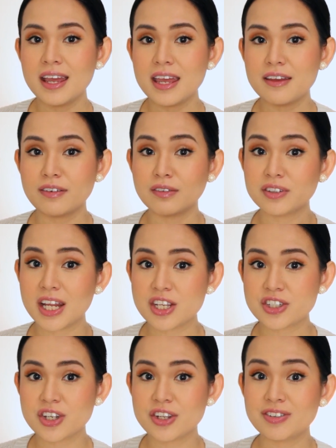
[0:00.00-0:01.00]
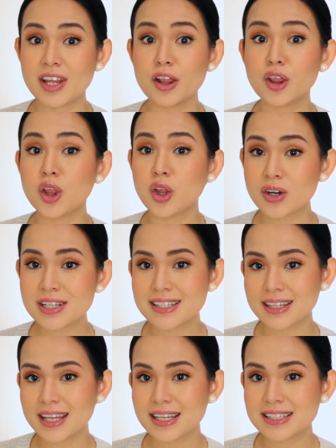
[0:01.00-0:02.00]
a foundation that
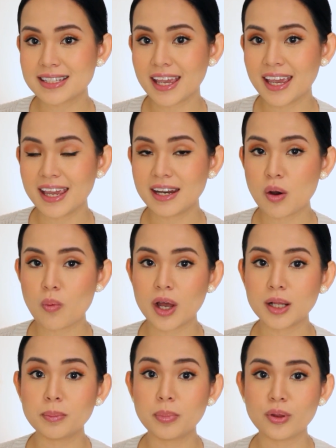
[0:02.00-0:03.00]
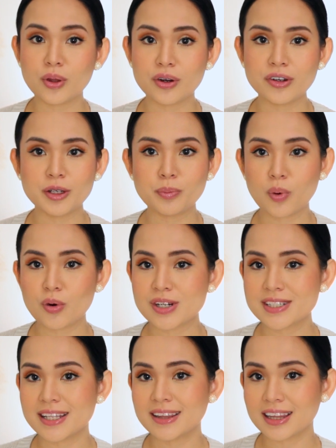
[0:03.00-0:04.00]
looks like skin while blurring
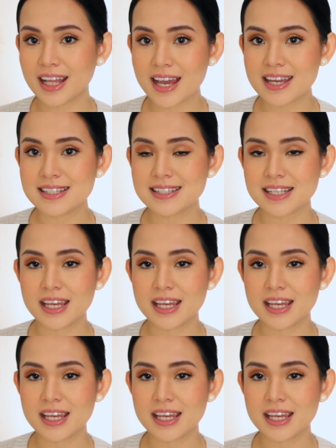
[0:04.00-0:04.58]
pores and lines,